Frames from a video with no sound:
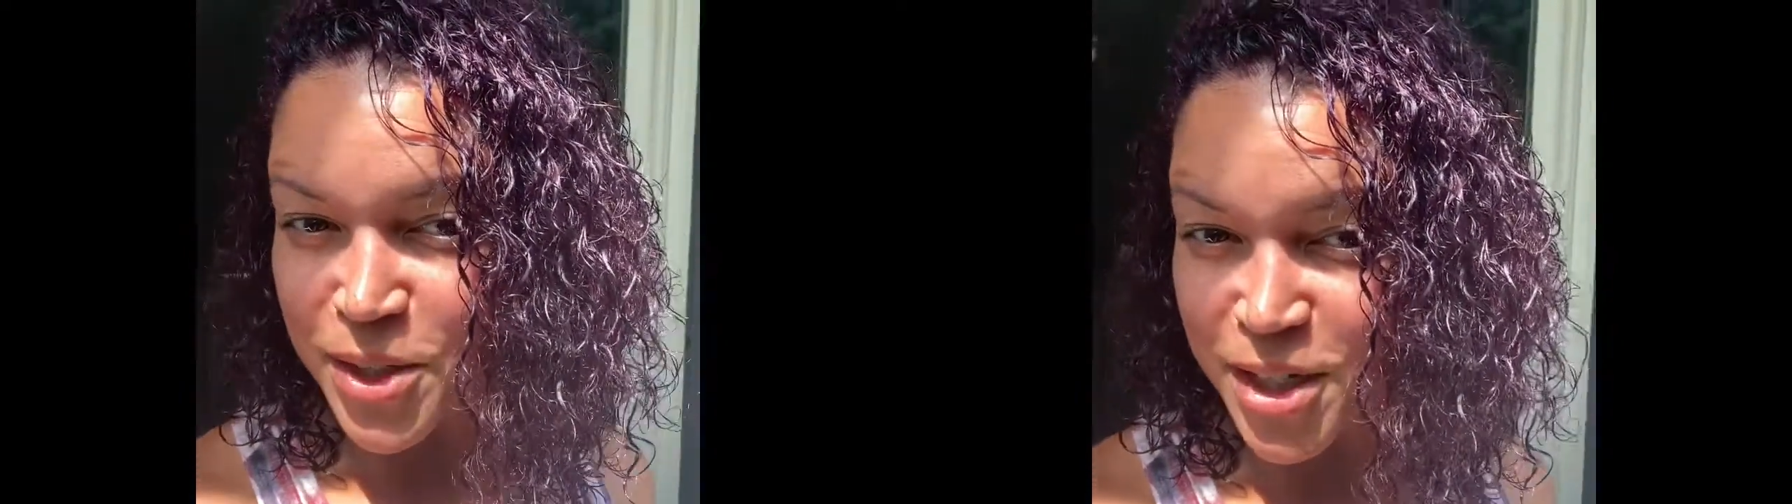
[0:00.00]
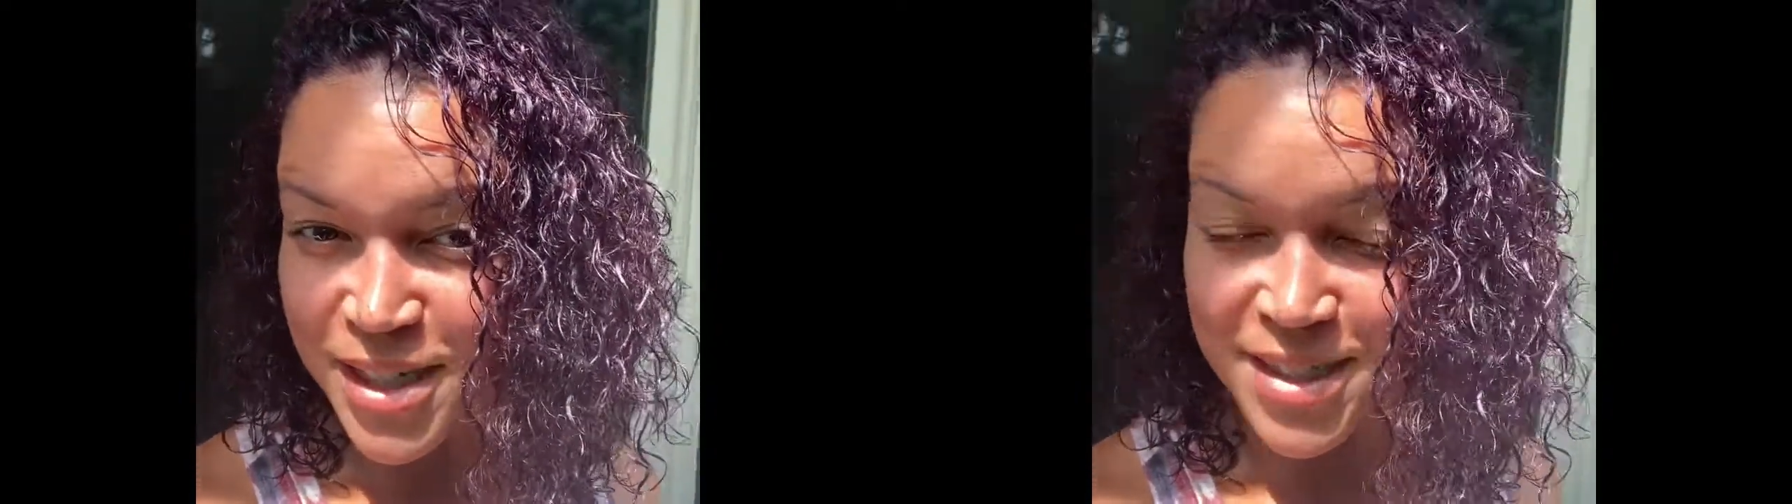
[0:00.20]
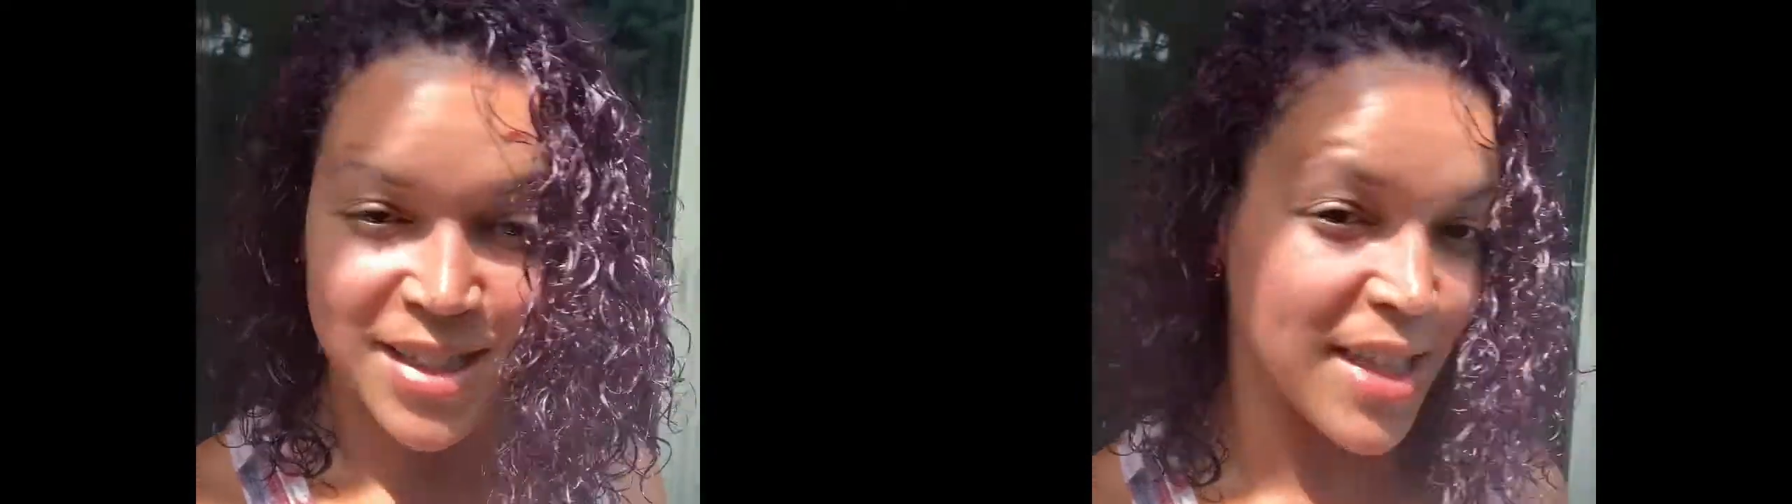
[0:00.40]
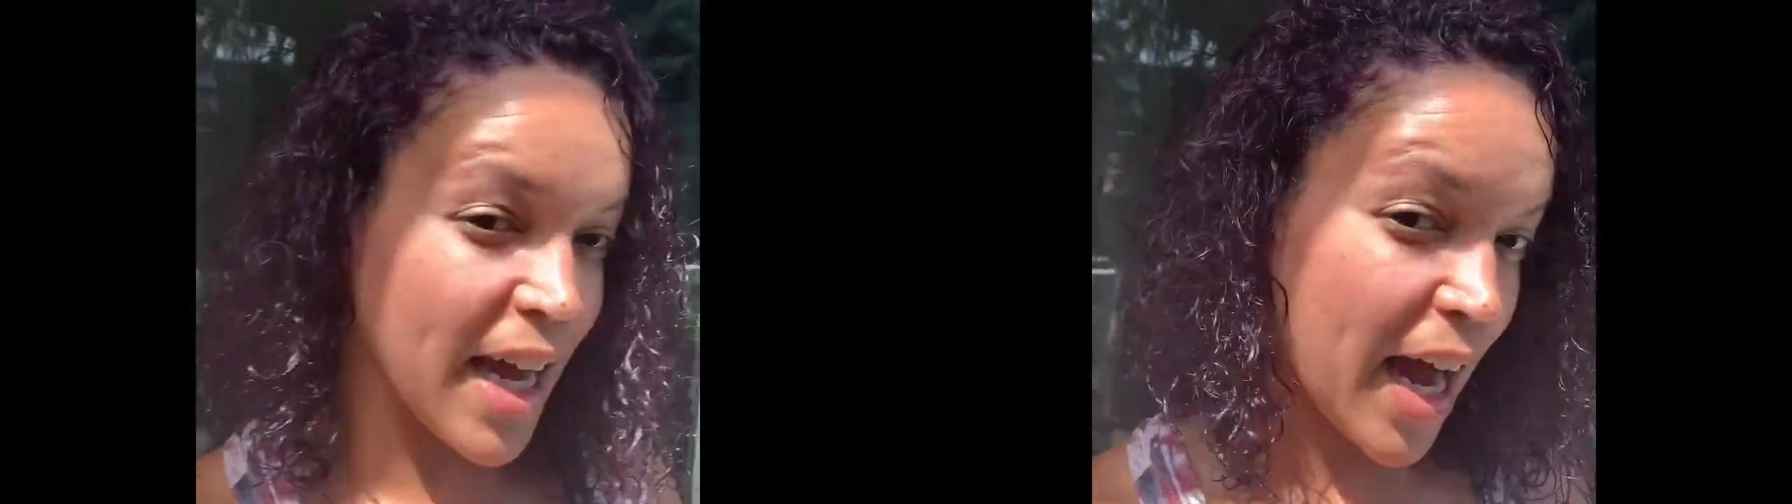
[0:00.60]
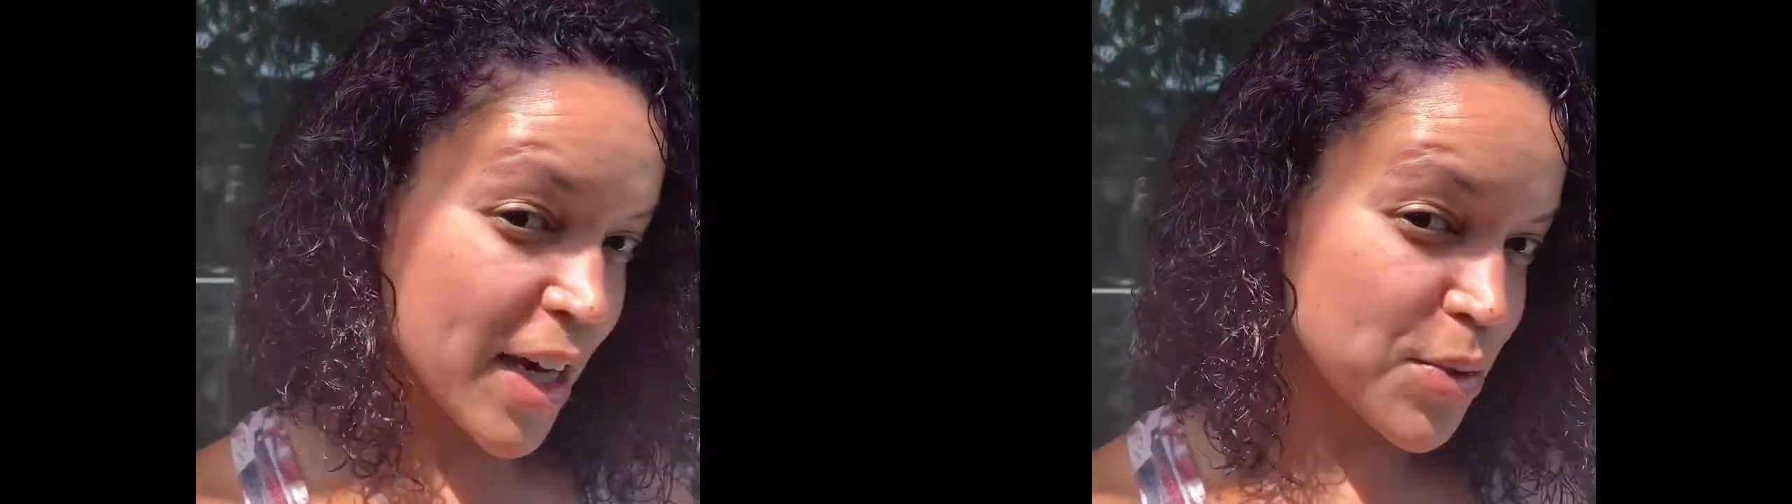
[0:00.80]
you're gonna see
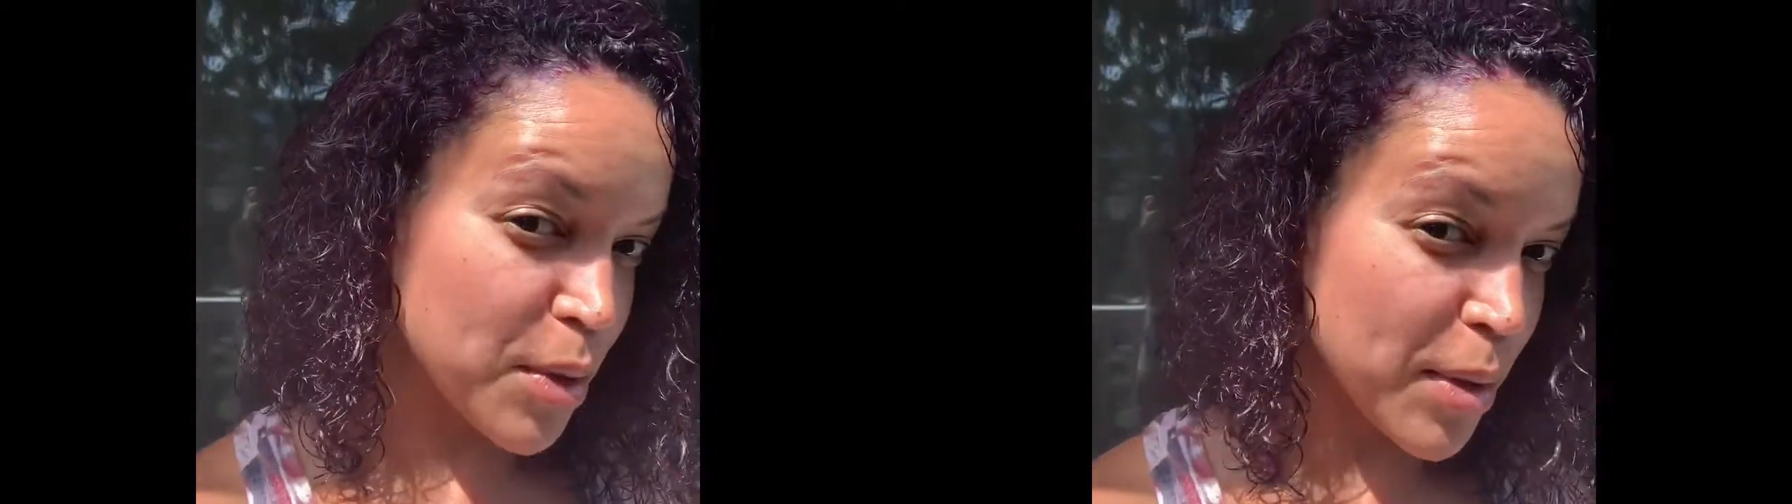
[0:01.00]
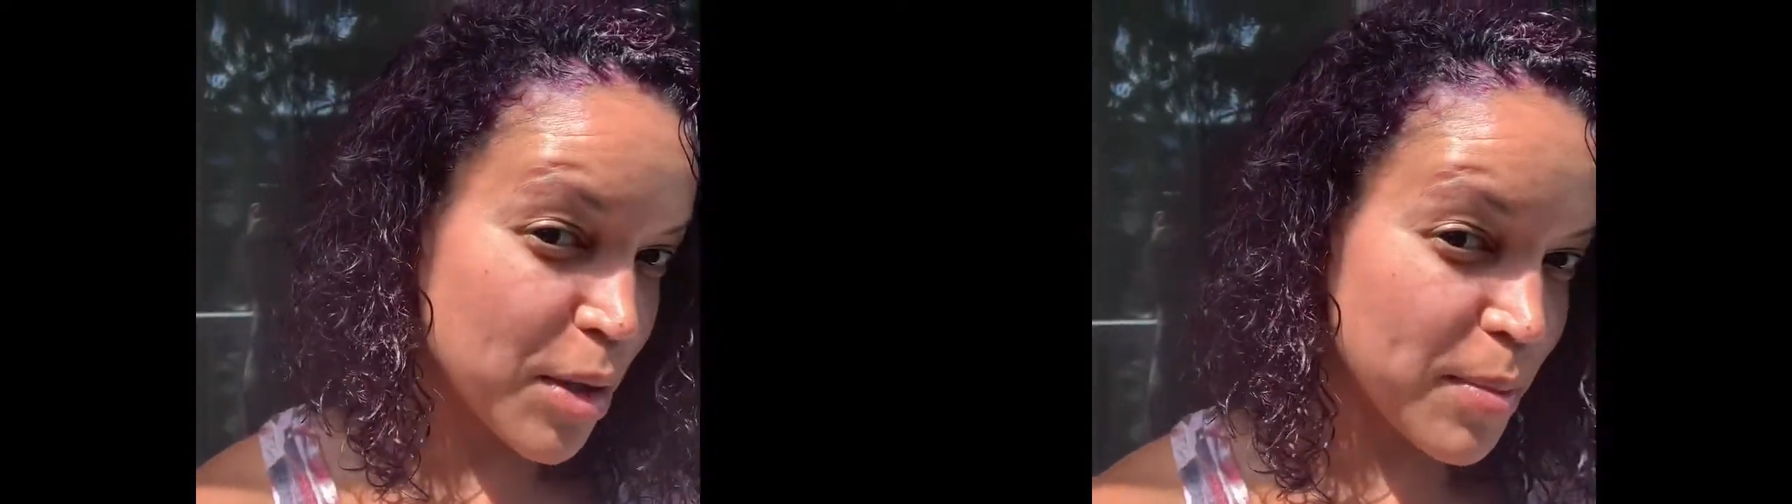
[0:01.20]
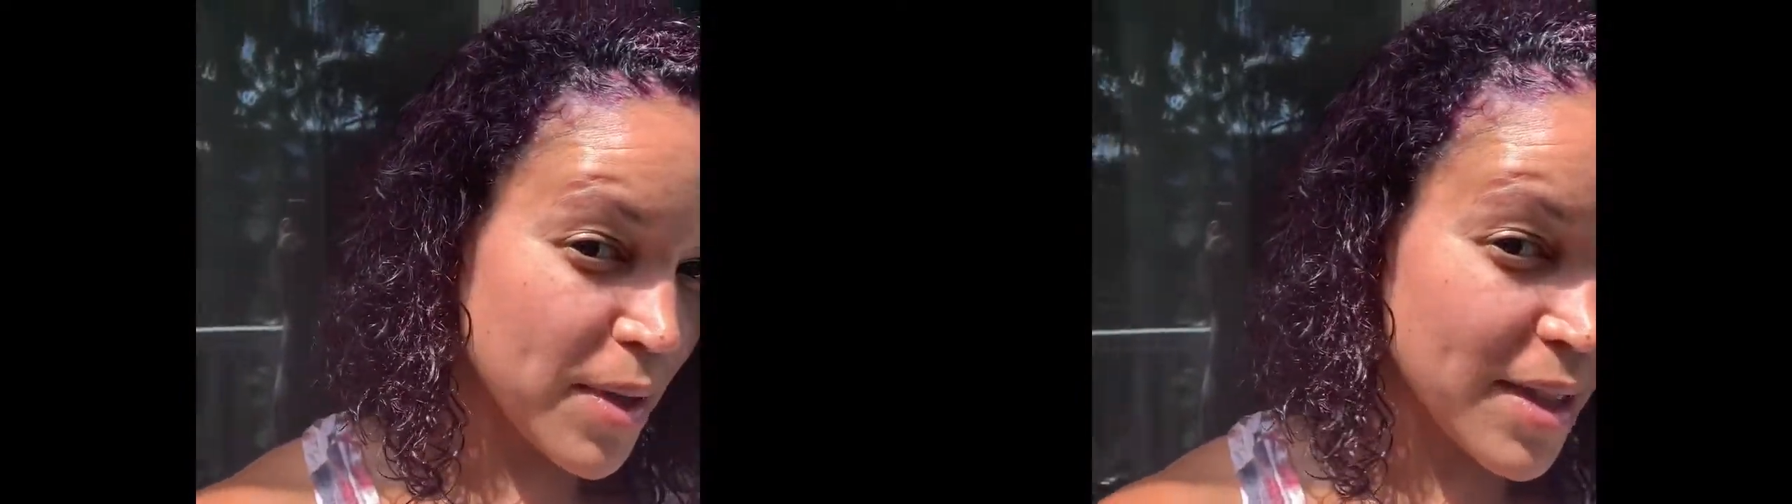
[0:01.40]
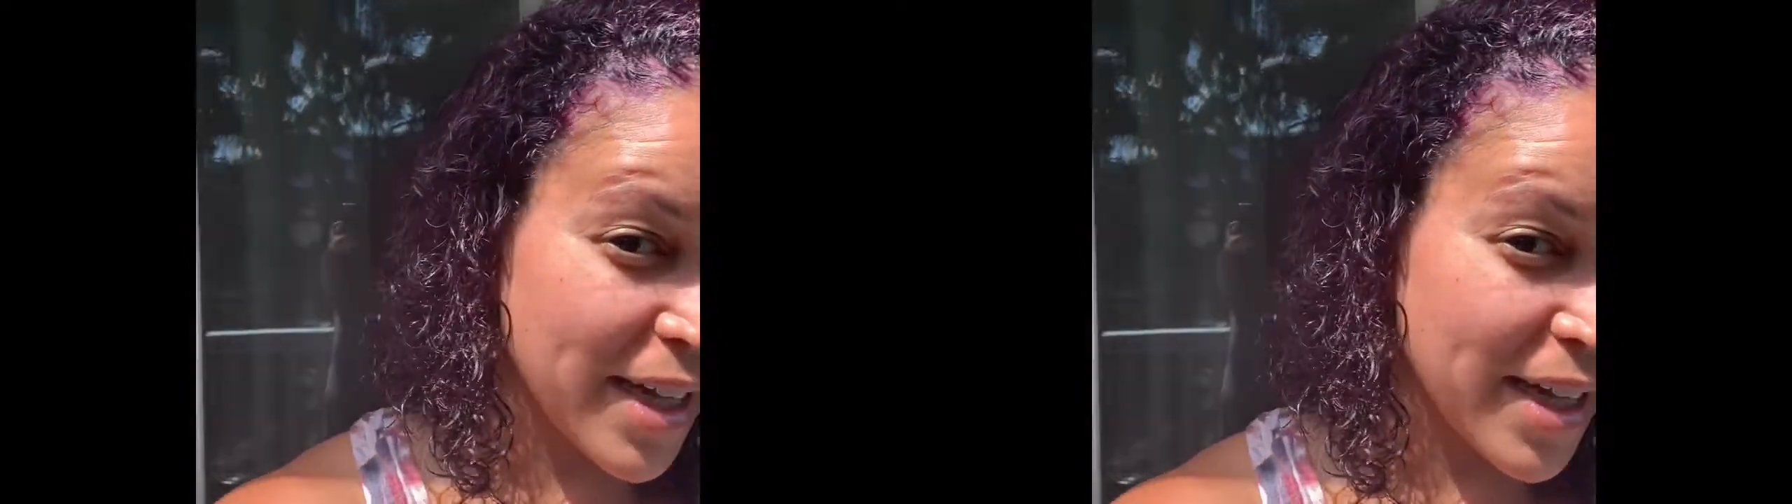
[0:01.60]
the actual purple.